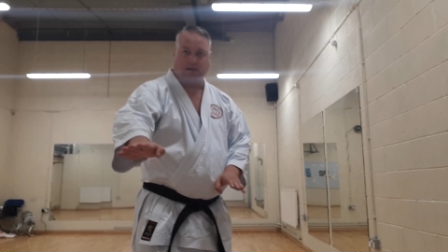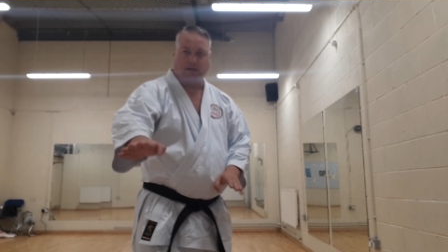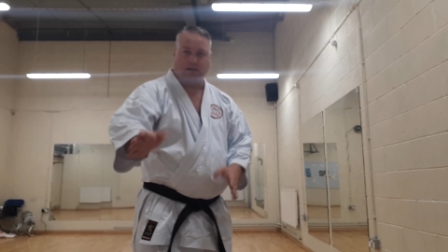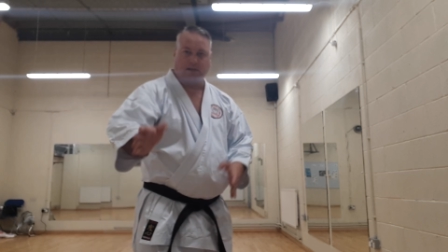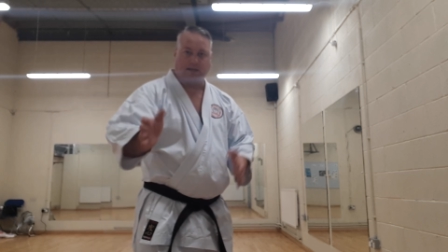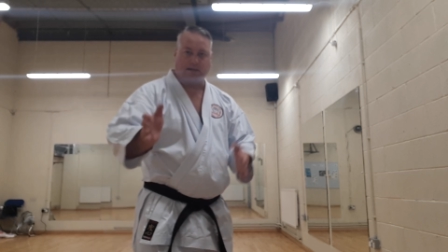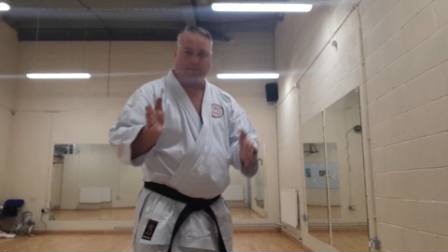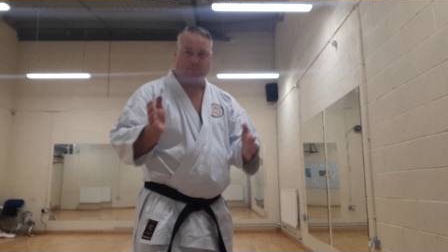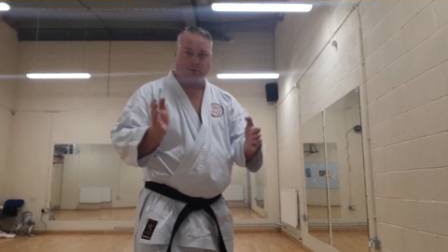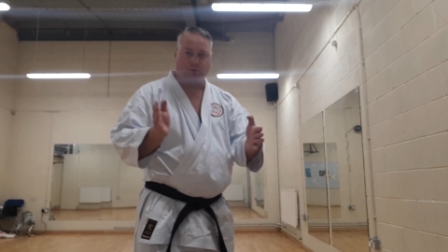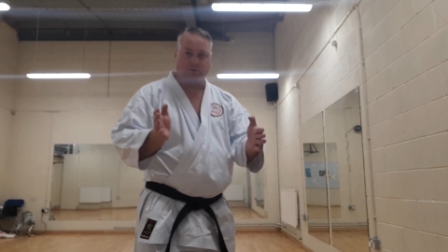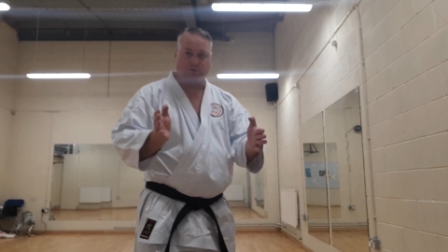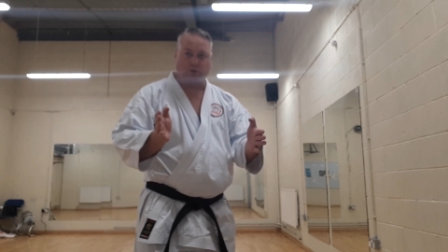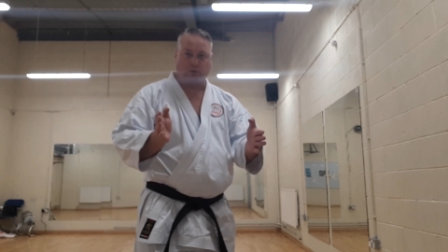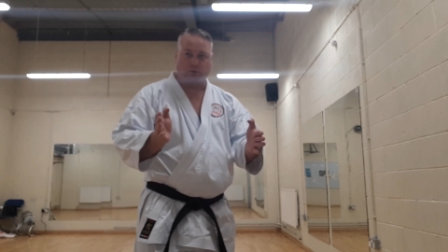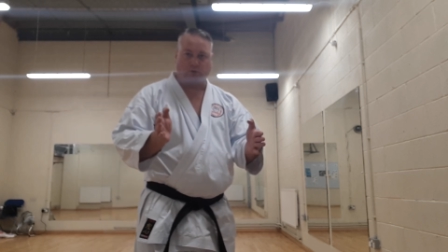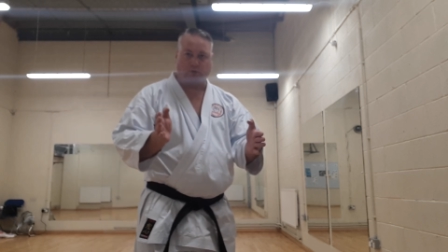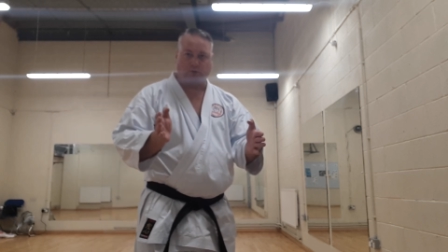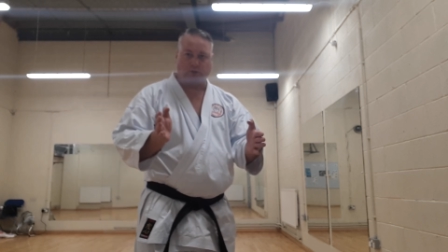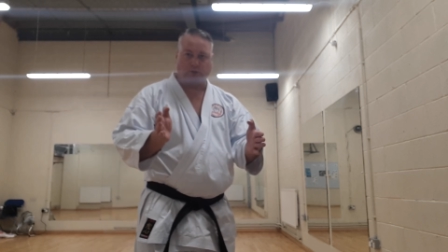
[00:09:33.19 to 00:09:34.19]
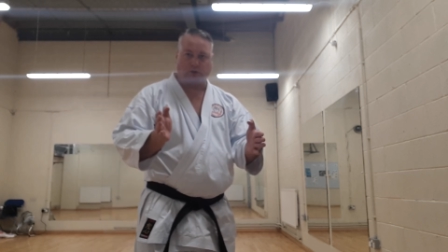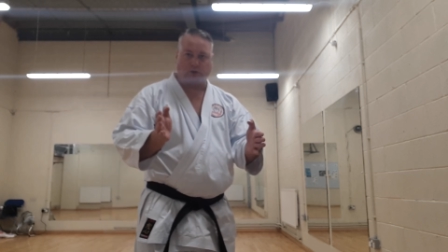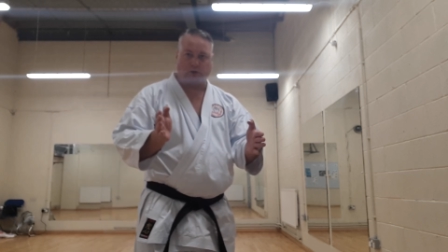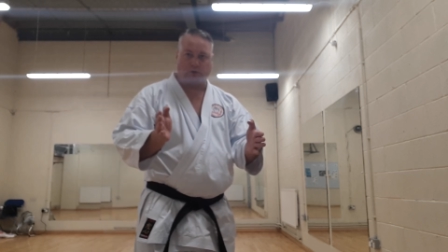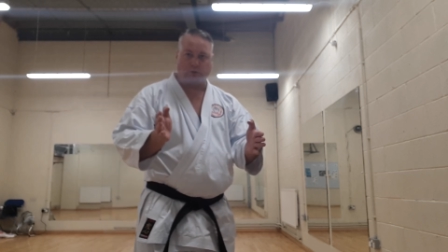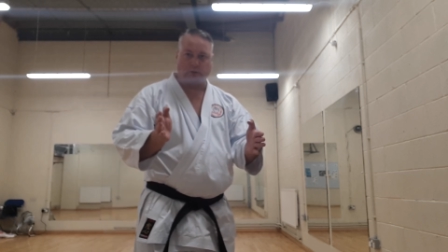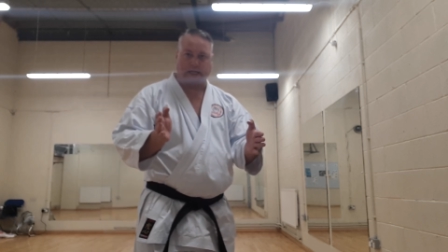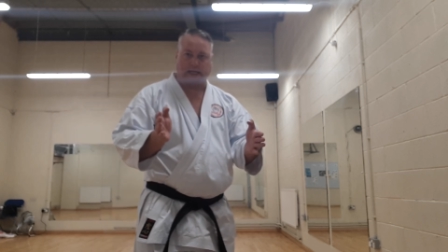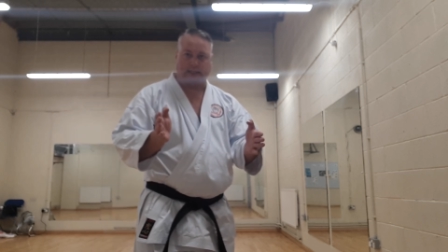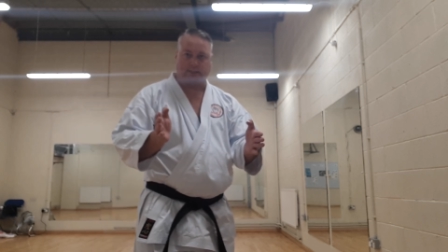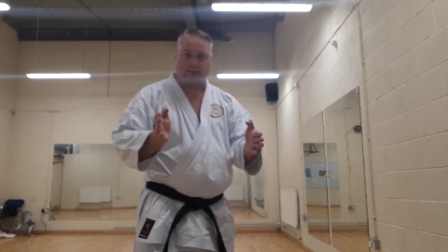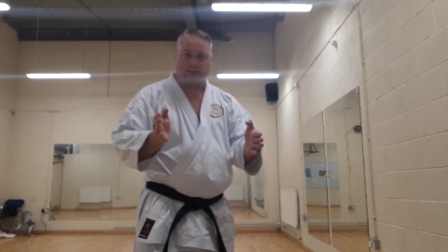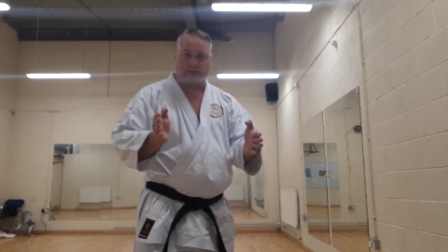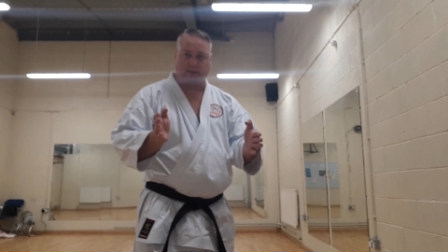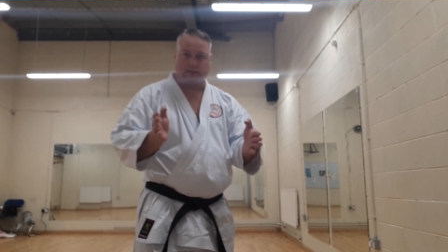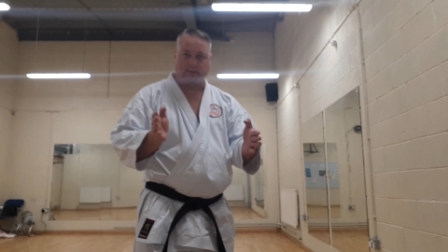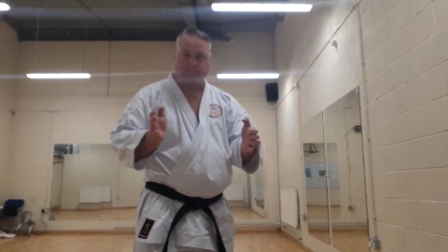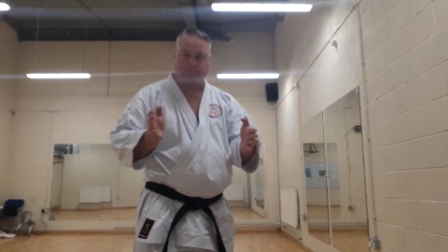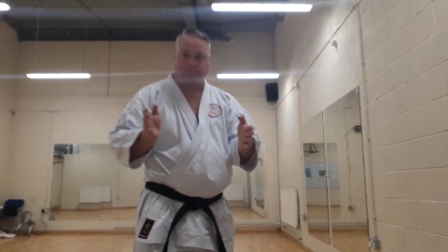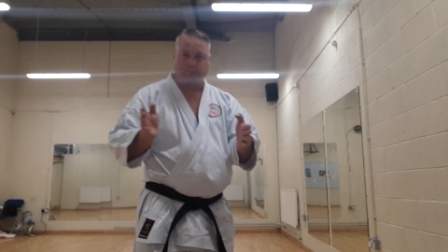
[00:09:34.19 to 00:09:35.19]
And that moves your whole
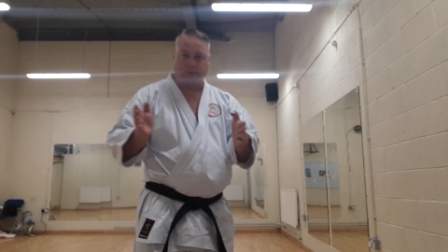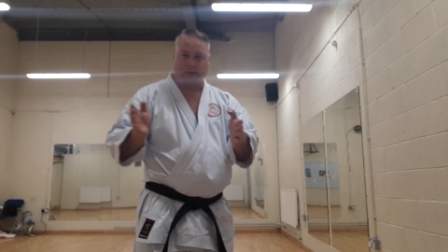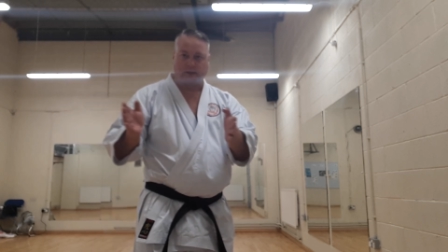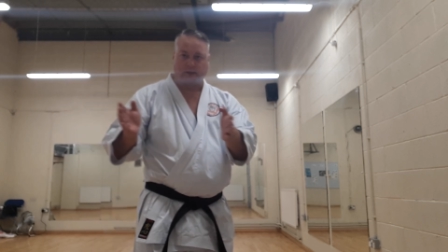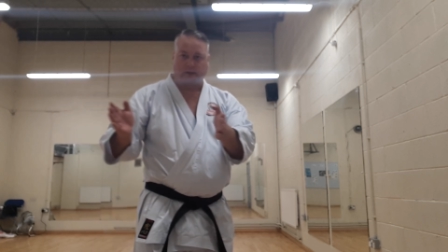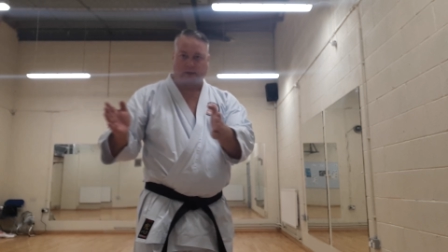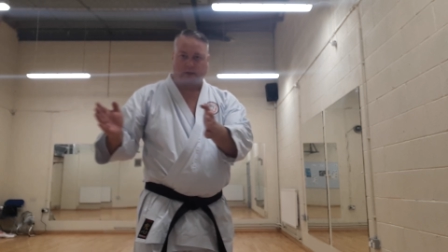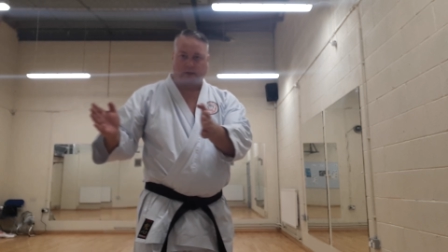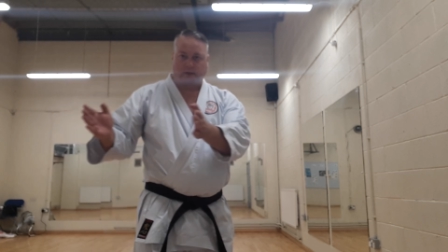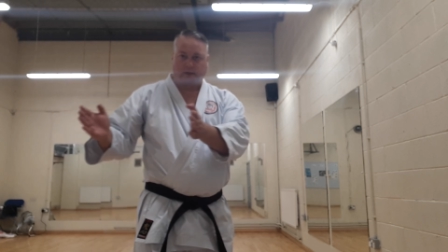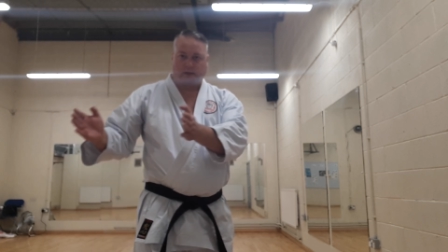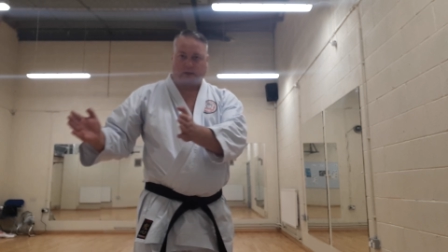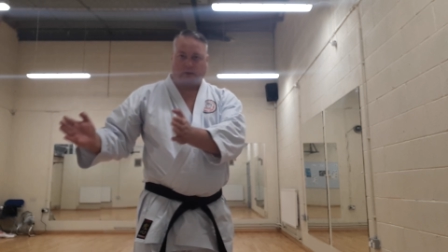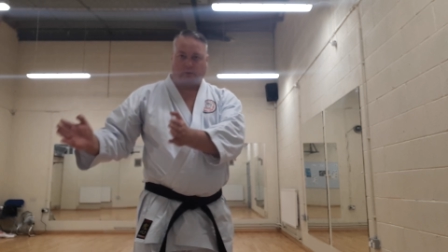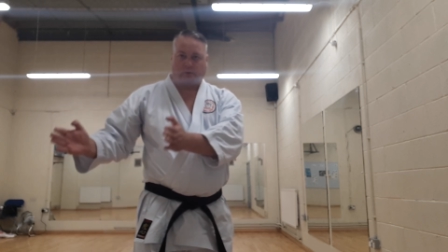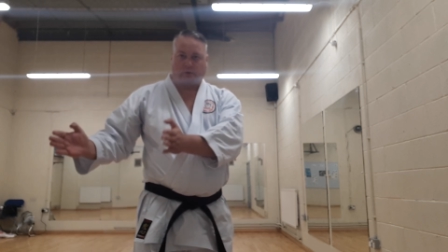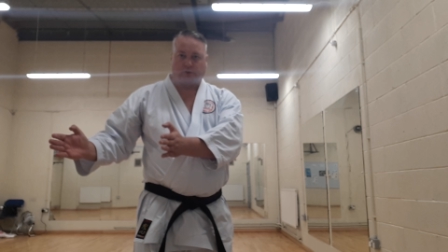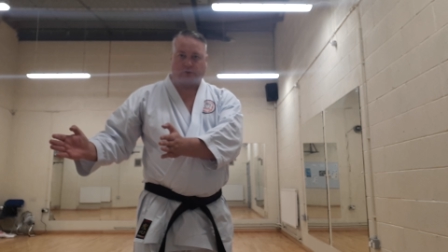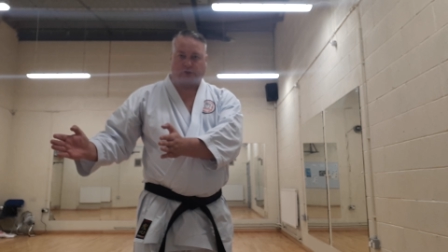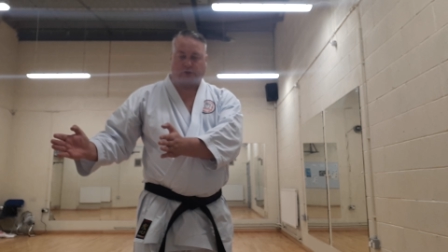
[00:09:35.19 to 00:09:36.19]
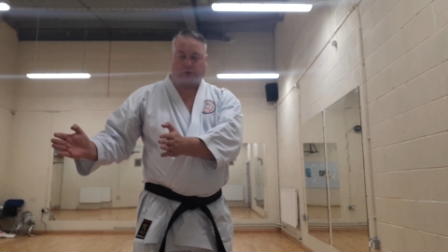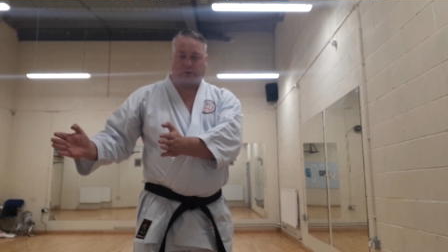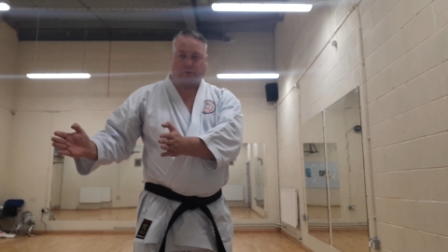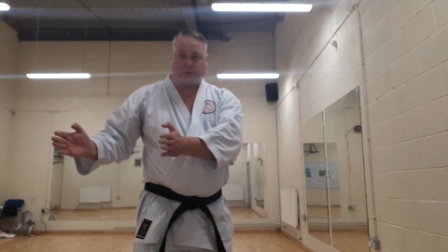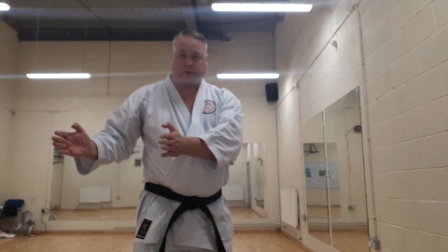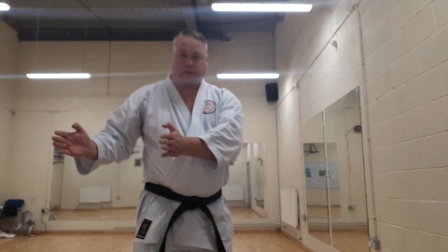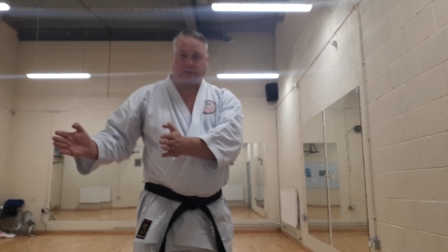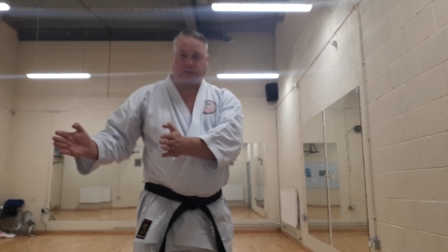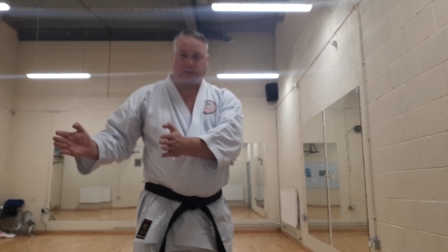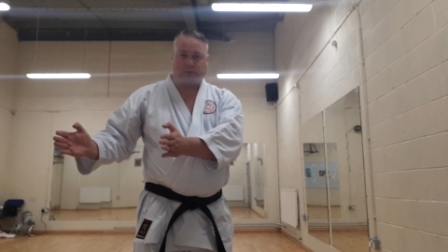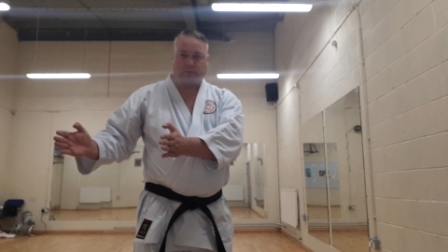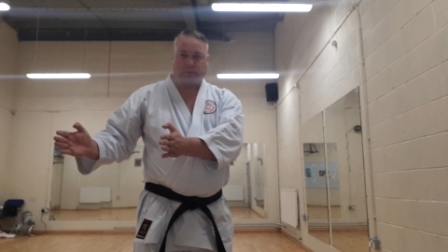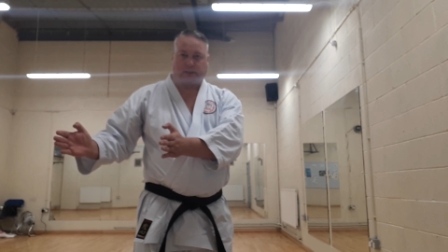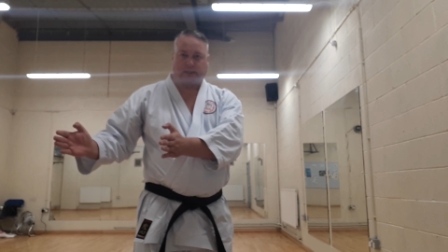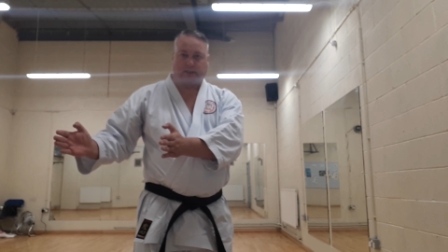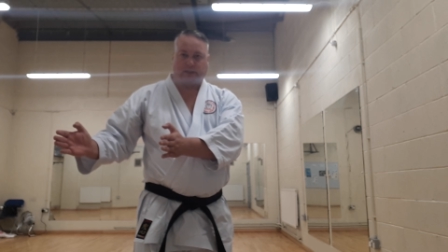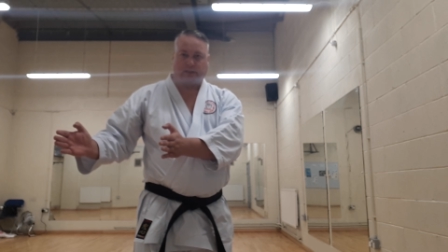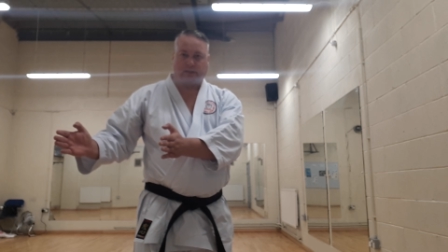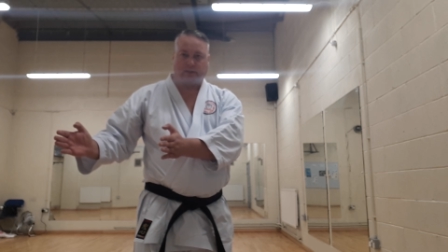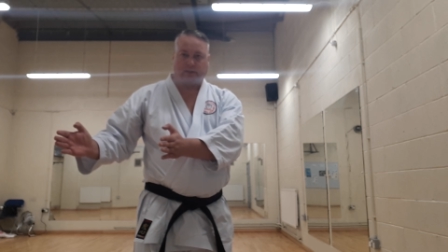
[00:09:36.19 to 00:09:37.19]
kata one shoulder width this way.